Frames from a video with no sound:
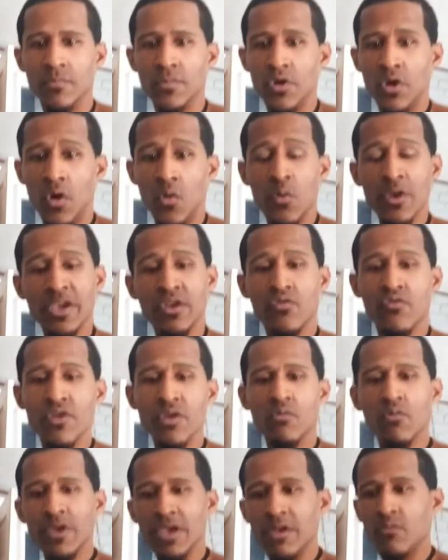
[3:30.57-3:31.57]
You know,
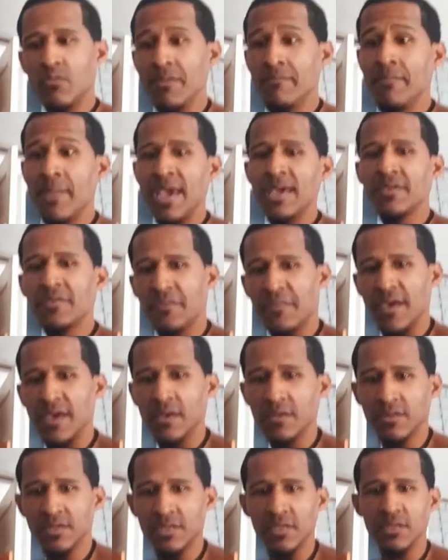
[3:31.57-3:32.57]
we make
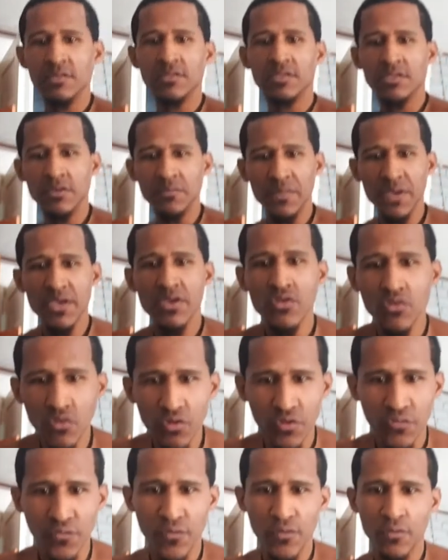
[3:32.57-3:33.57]
things to be
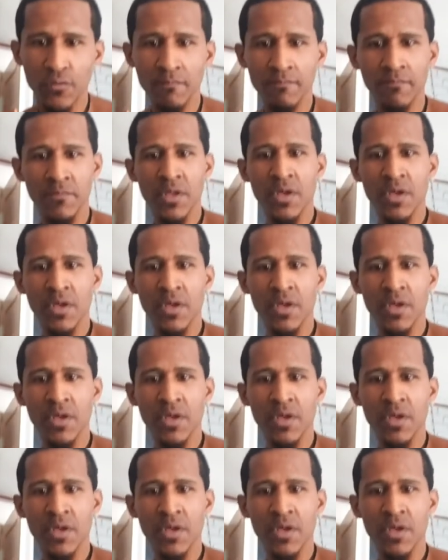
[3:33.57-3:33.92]
useful,